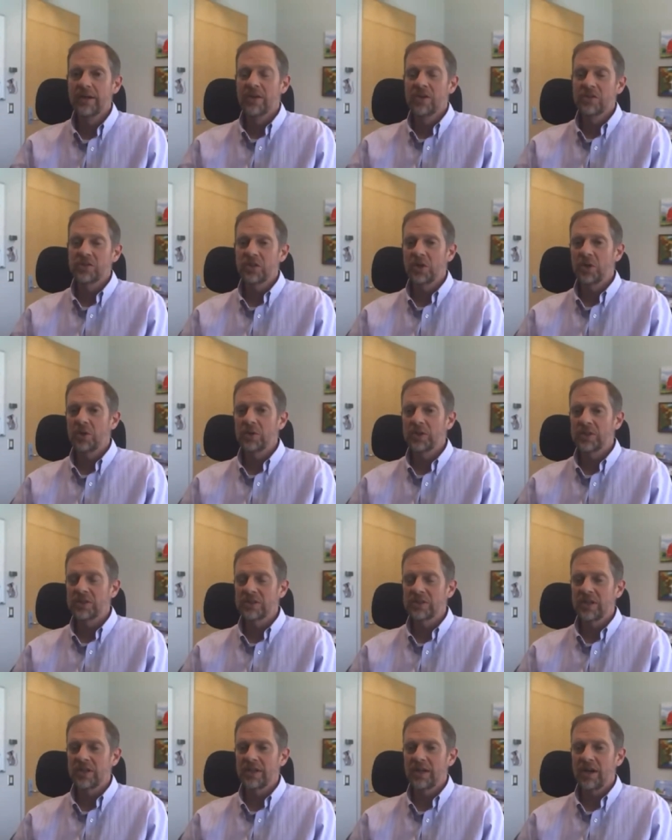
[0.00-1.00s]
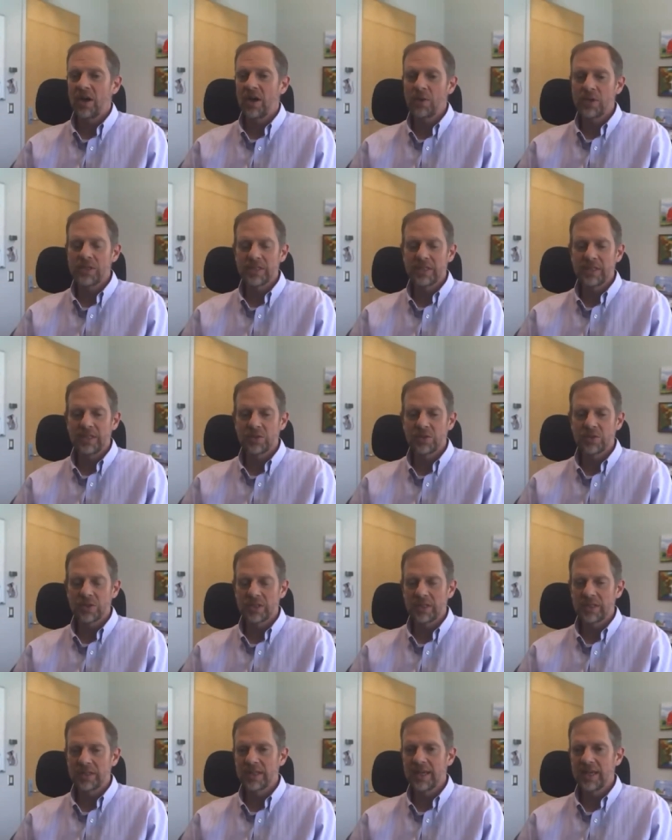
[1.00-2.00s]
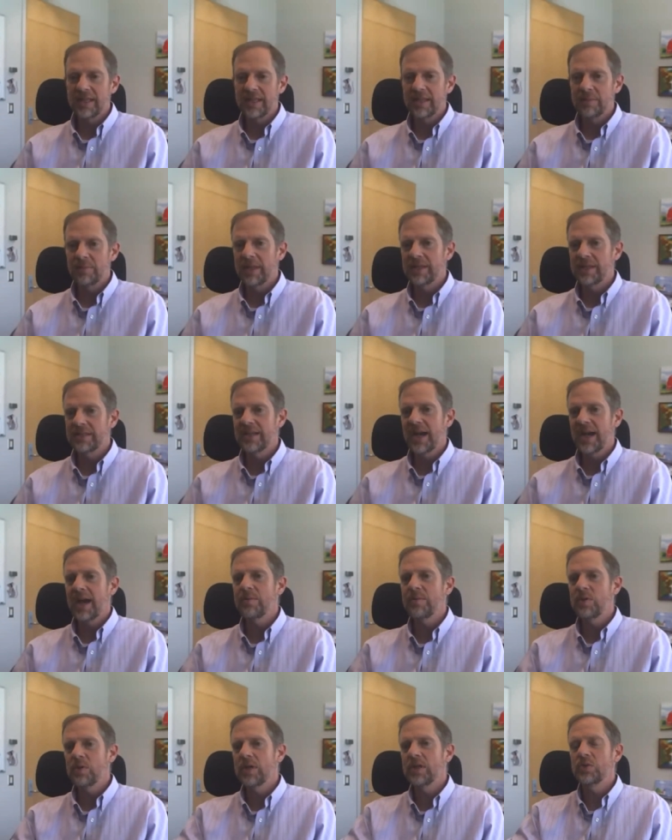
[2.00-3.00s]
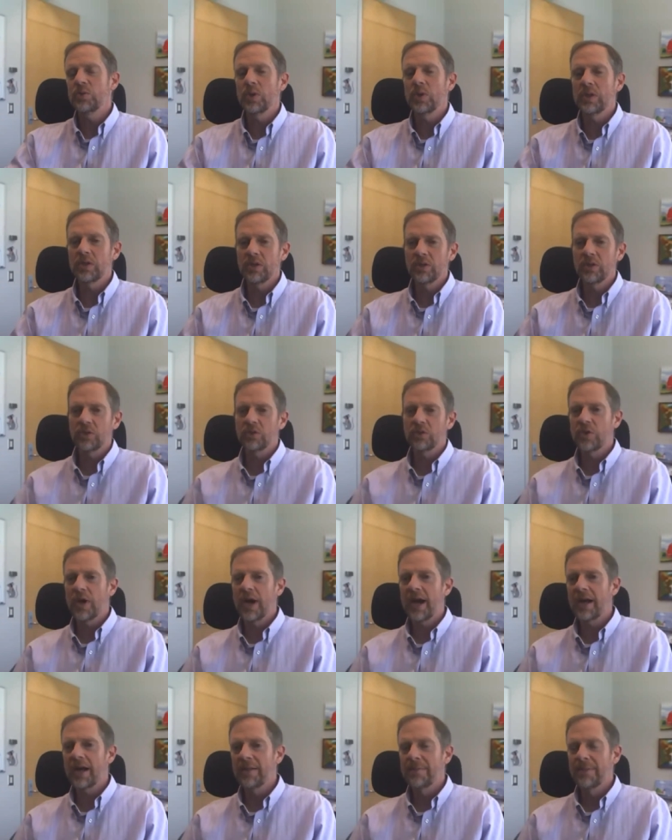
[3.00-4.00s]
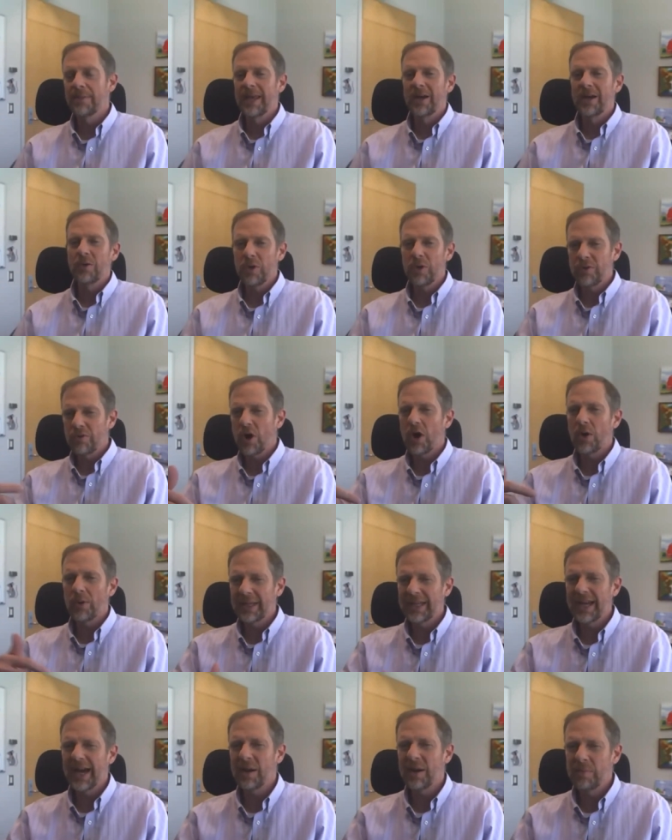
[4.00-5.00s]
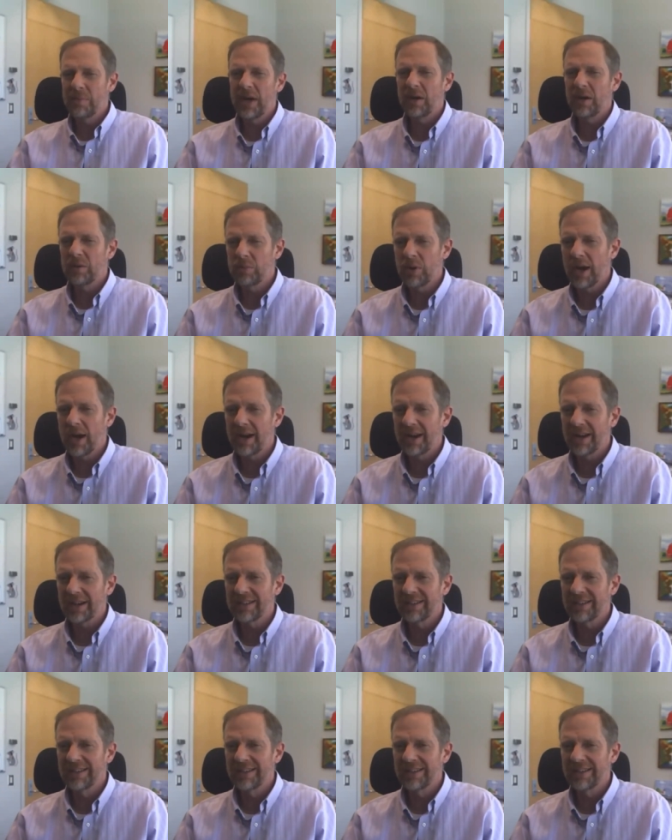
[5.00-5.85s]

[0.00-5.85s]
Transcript: So it's always an interesting thing that by the time you get to a clinical trial, you've already got a better product.